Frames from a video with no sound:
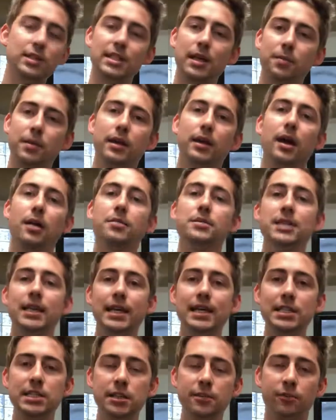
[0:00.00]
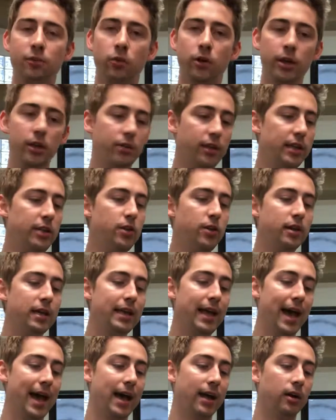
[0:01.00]
becomes easy for you, then you
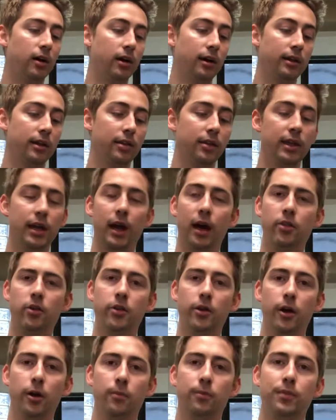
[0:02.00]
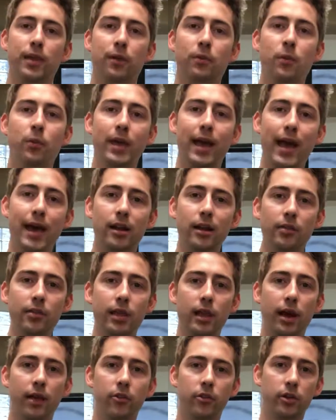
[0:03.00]
can add on the other note. Now when we add on
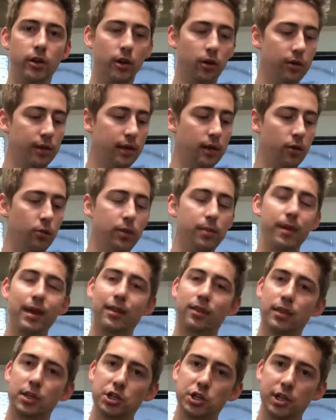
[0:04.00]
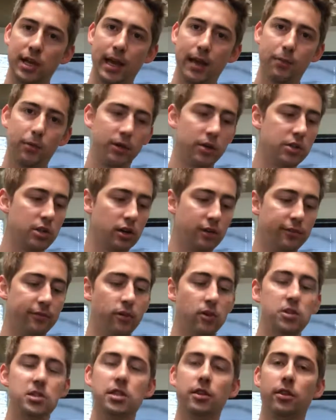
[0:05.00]
the other note here, we make this shape. We use our
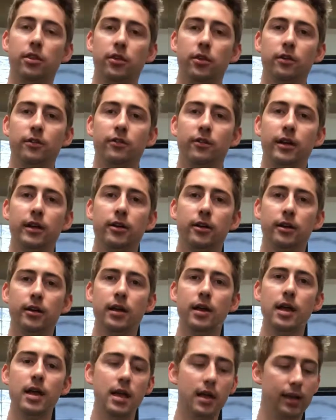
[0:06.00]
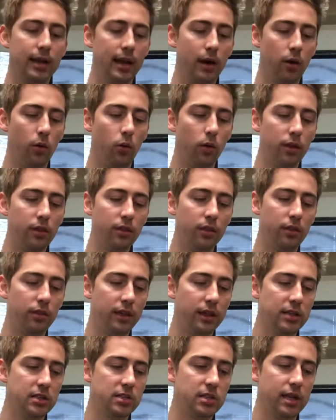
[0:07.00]
first and third finger. Now one of the
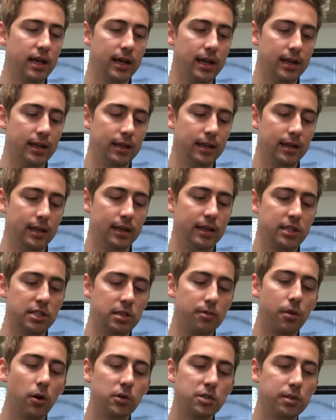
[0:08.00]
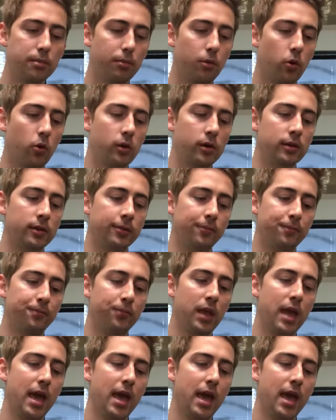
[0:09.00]
things that is the most important